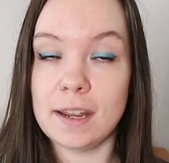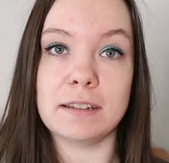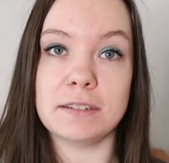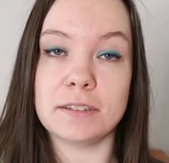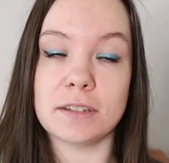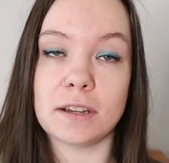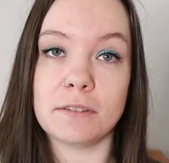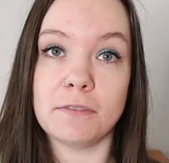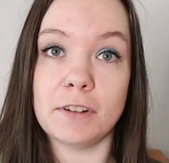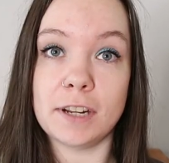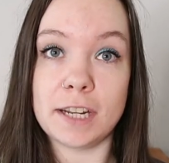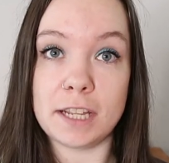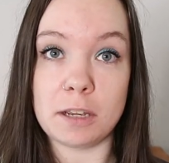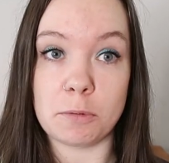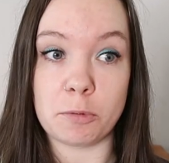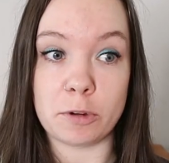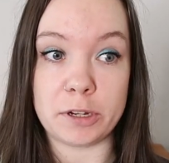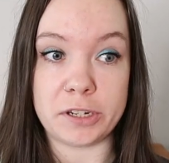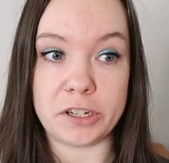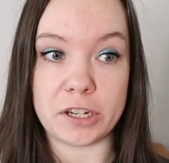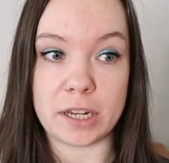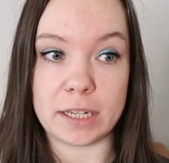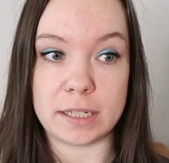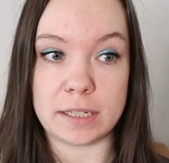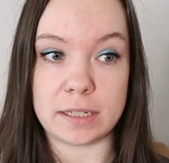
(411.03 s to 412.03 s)
And I really
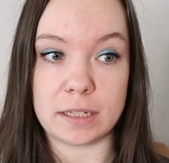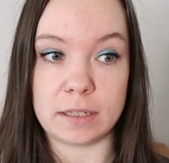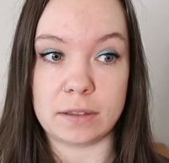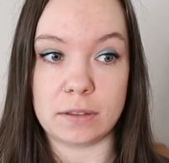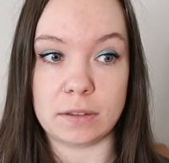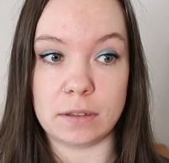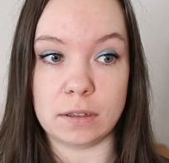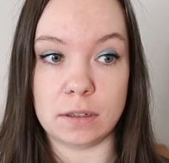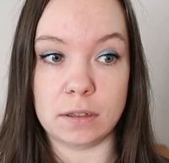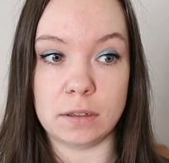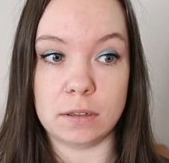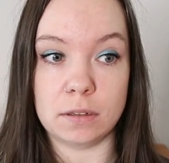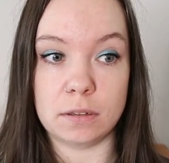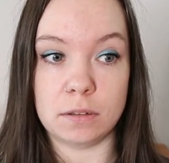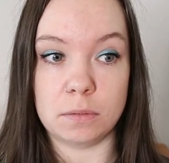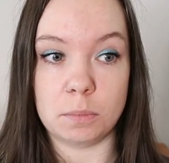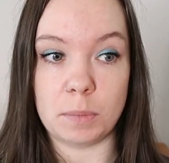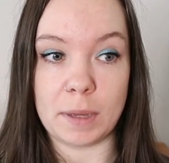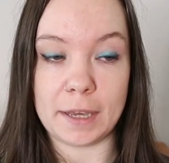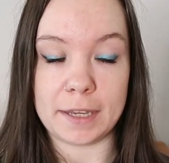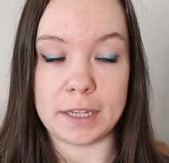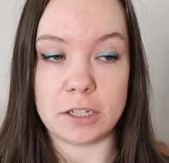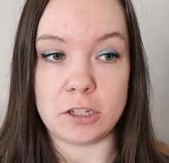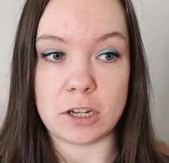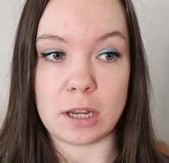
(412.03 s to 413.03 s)
appreciated that
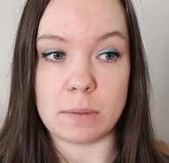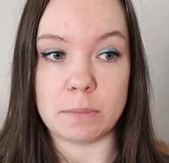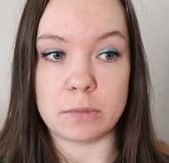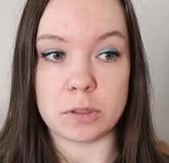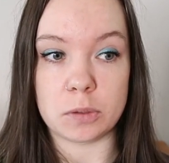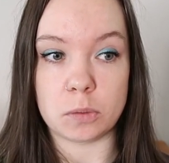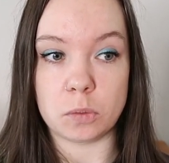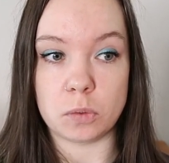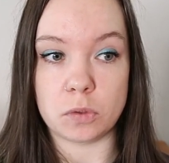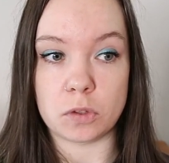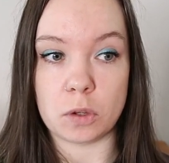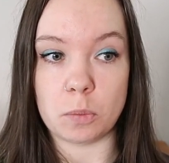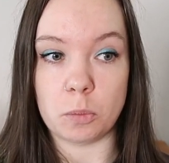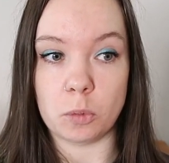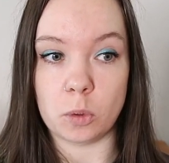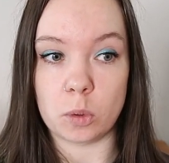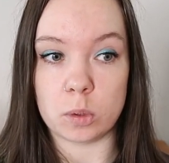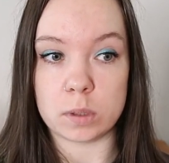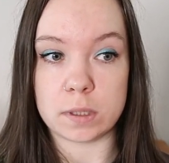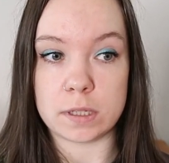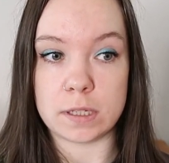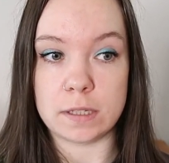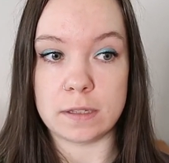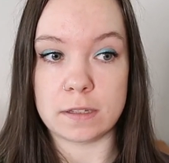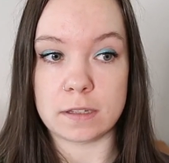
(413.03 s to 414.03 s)
Becky Chambers also
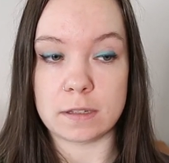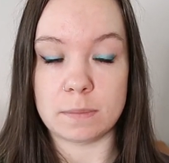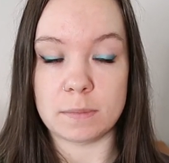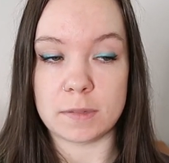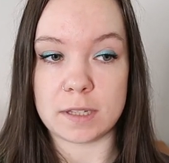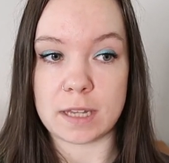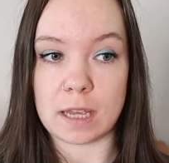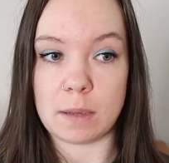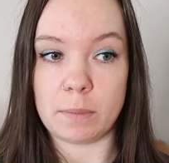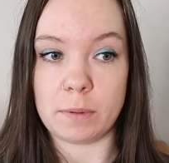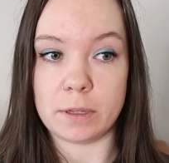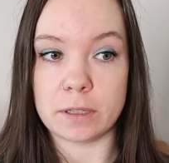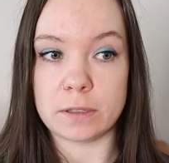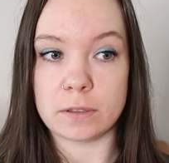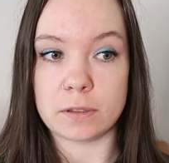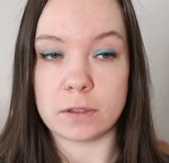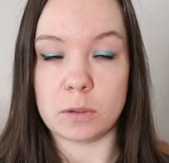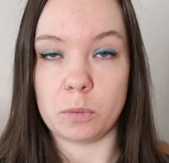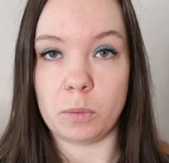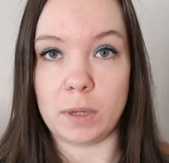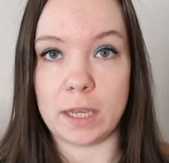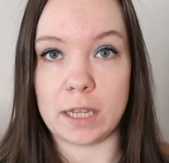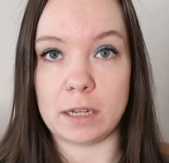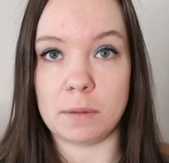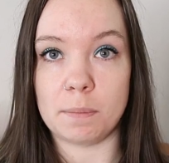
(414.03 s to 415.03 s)
brought in some sapients
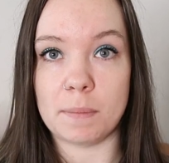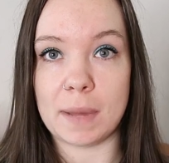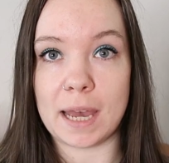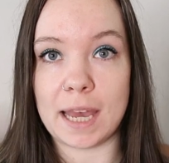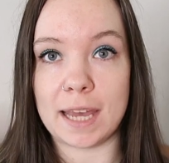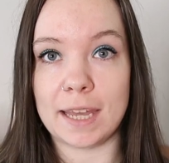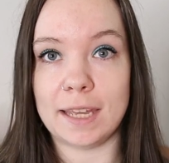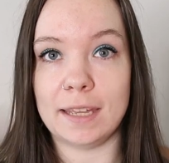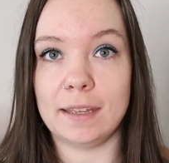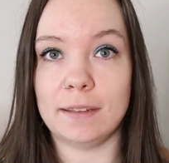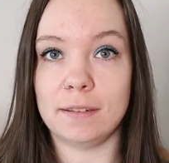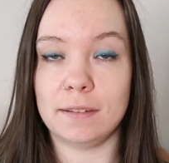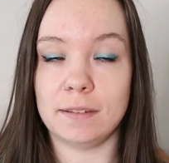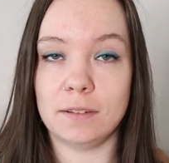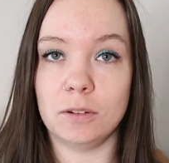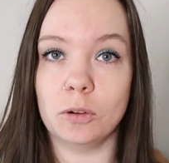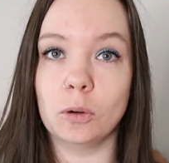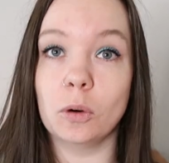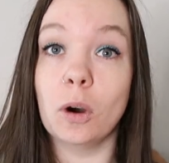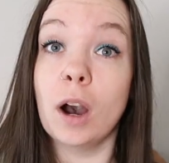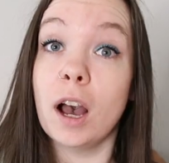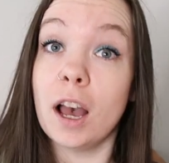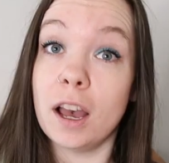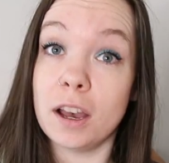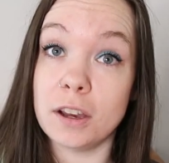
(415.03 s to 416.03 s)
that we had met
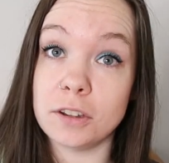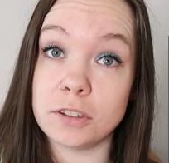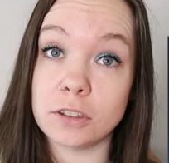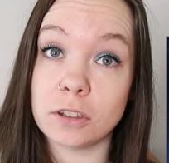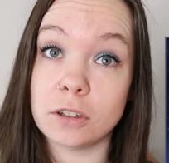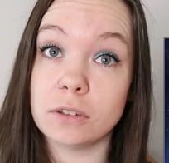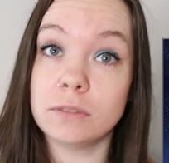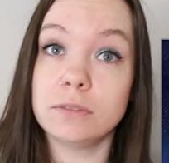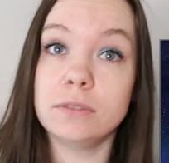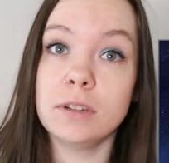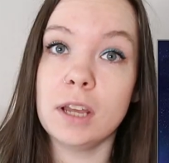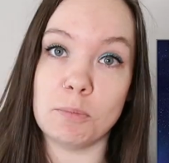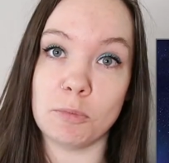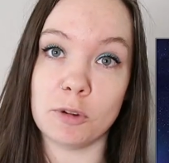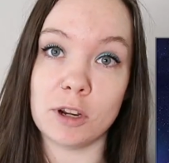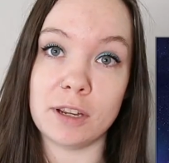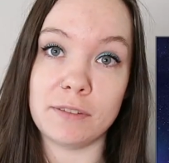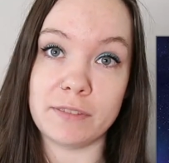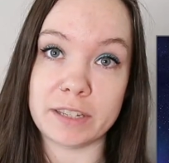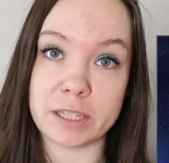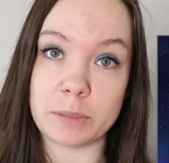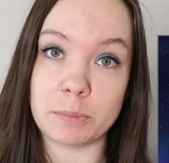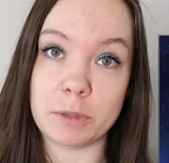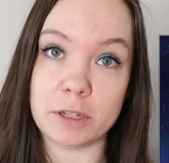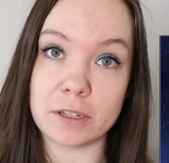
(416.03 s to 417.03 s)
or heard of in
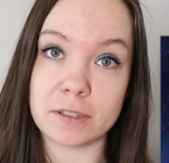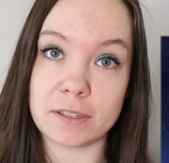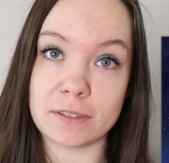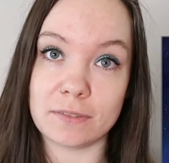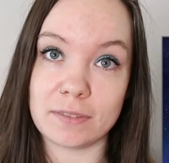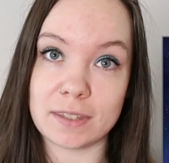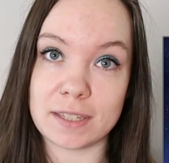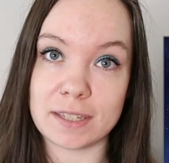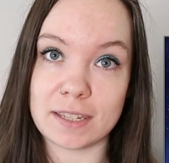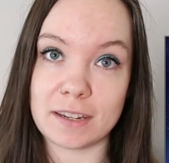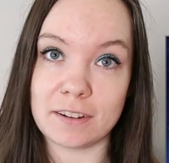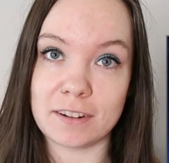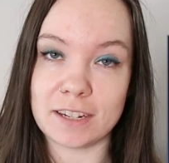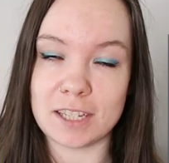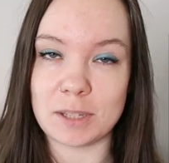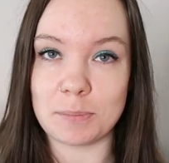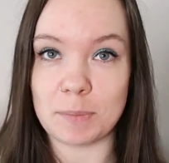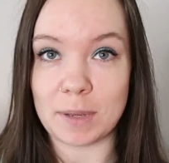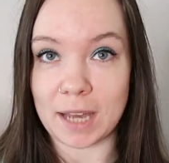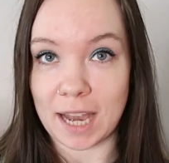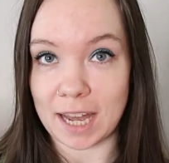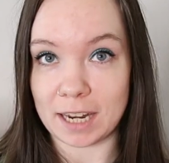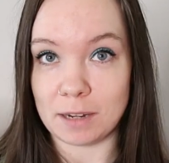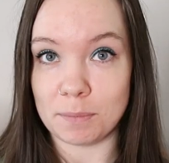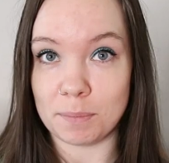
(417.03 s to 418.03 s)
previous books of the series
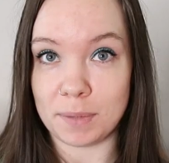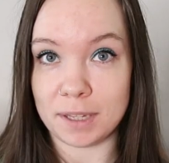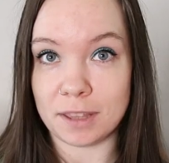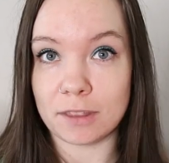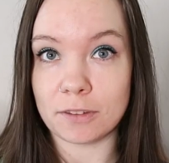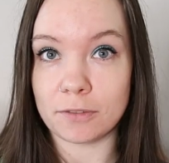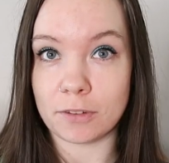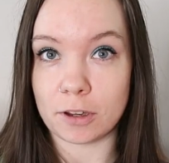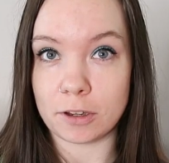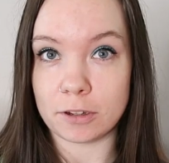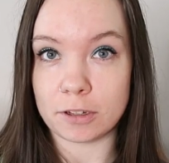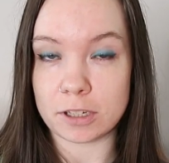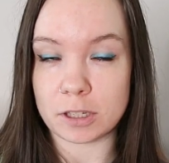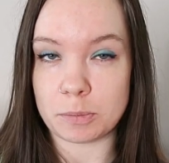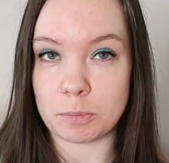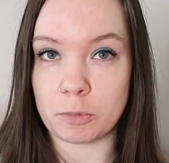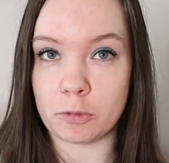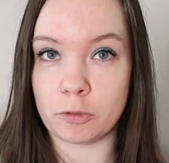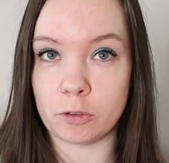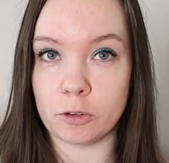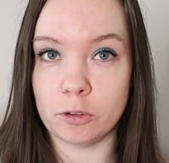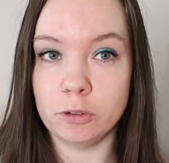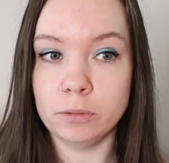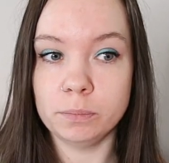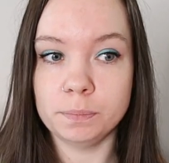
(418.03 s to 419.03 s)
but hadn't been the focus
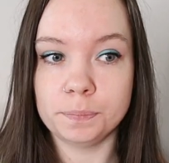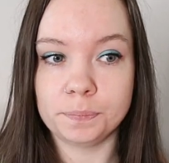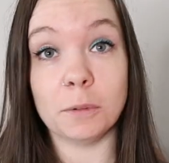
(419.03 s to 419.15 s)
before.